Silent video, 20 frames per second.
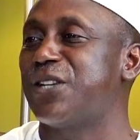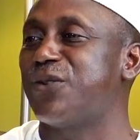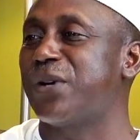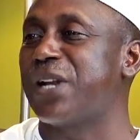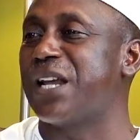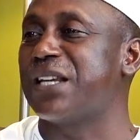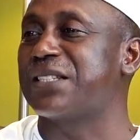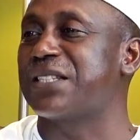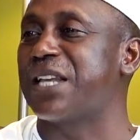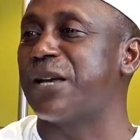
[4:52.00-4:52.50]
when
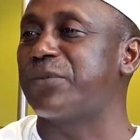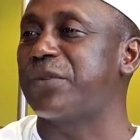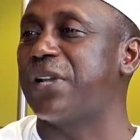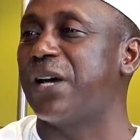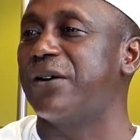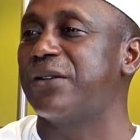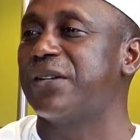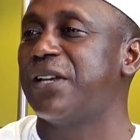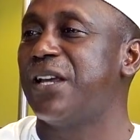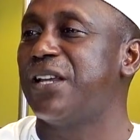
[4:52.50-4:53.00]
I stepped down.
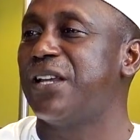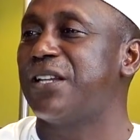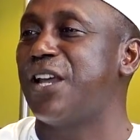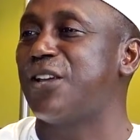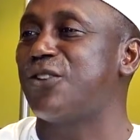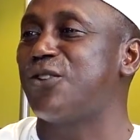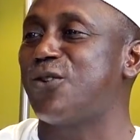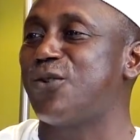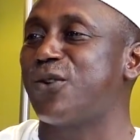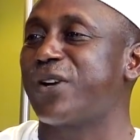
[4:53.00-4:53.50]
Then
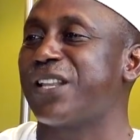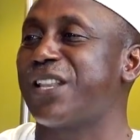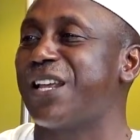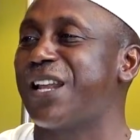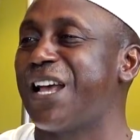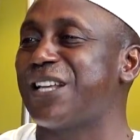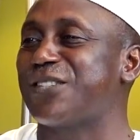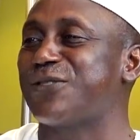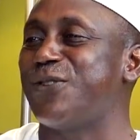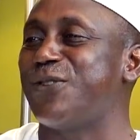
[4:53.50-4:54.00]
you look at the
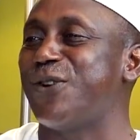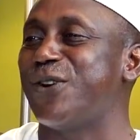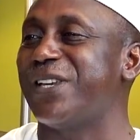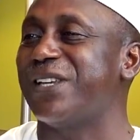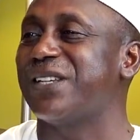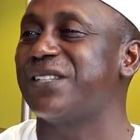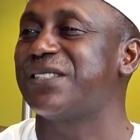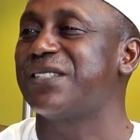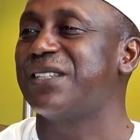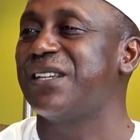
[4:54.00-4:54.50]
last 4
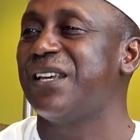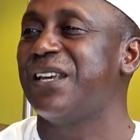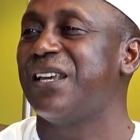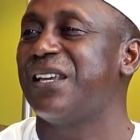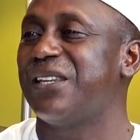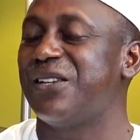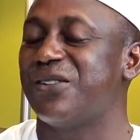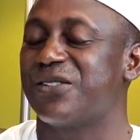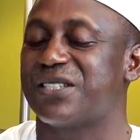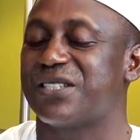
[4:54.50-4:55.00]
years.
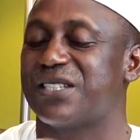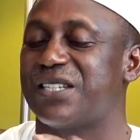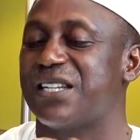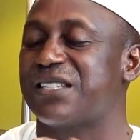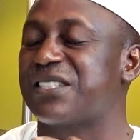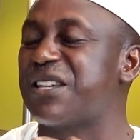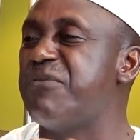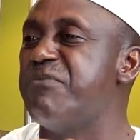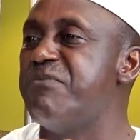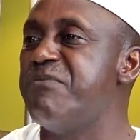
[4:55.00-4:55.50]
You'll see
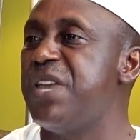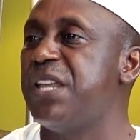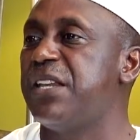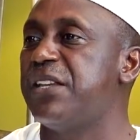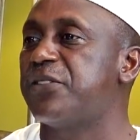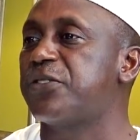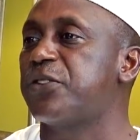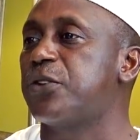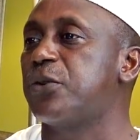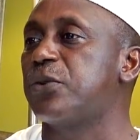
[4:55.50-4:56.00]
it's a
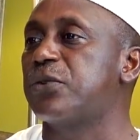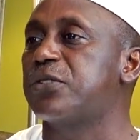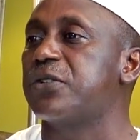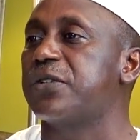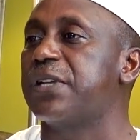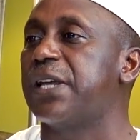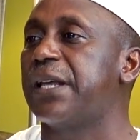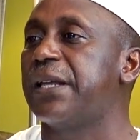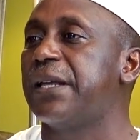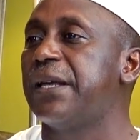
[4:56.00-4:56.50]
minuscule
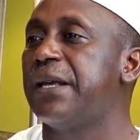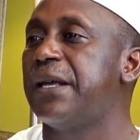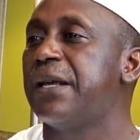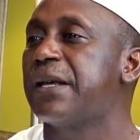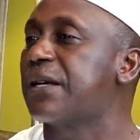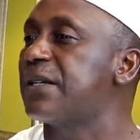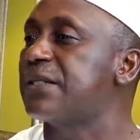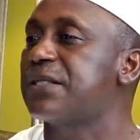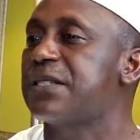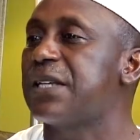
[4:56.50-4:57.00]
today.
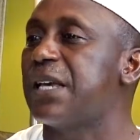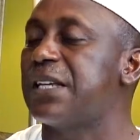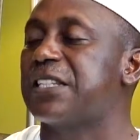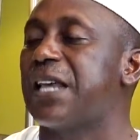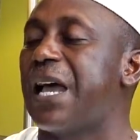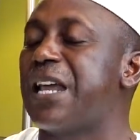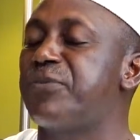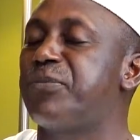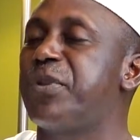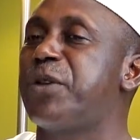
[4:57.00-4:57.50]
Because yes,
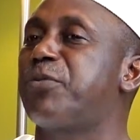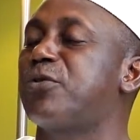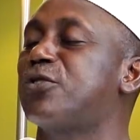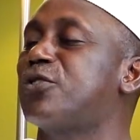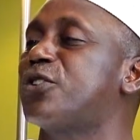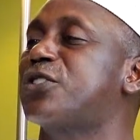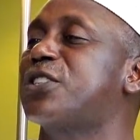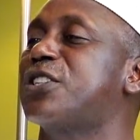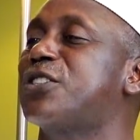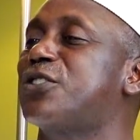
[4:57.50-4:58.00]
and people
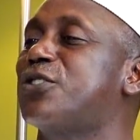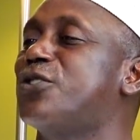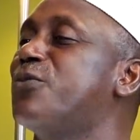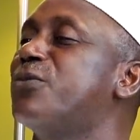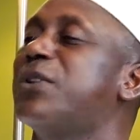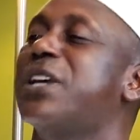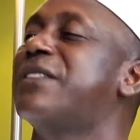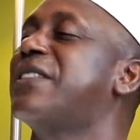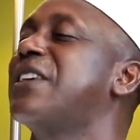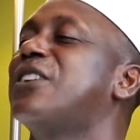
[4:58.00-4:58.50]
just assume
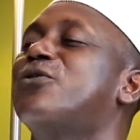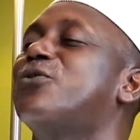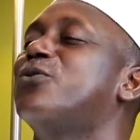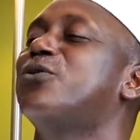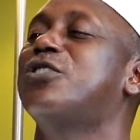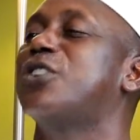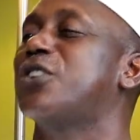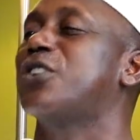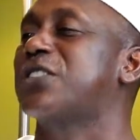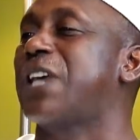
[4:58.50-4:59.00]
that things will
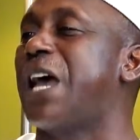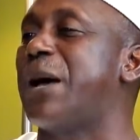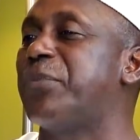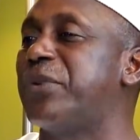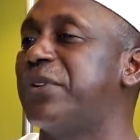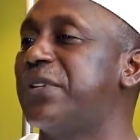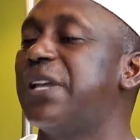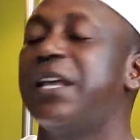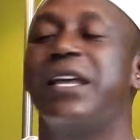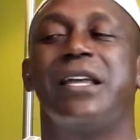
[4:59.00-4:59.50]
just
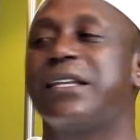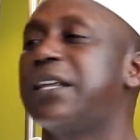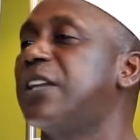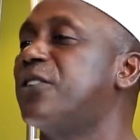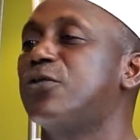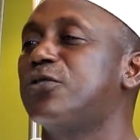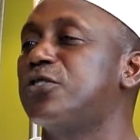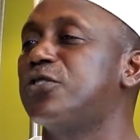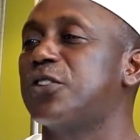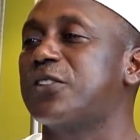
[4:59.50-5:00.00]
happen. They
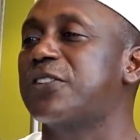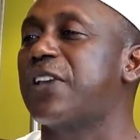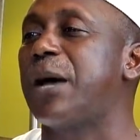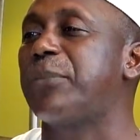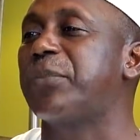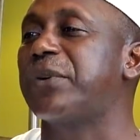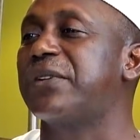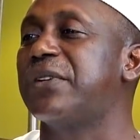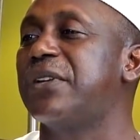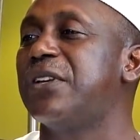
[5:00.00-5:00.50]
don't just
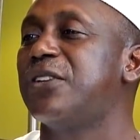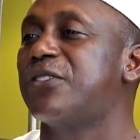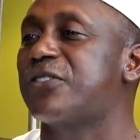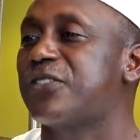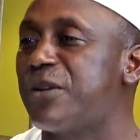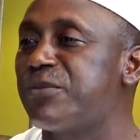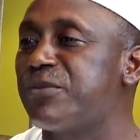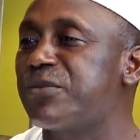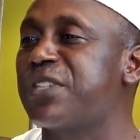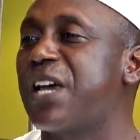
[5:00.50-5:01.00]
happen.
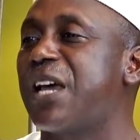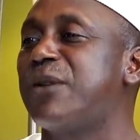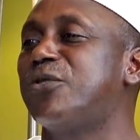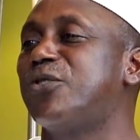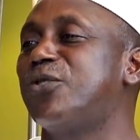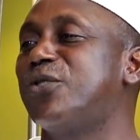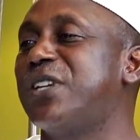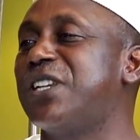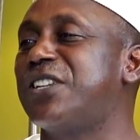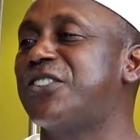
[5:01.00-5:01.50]
Sometimes
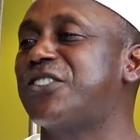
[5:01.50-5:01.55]
you need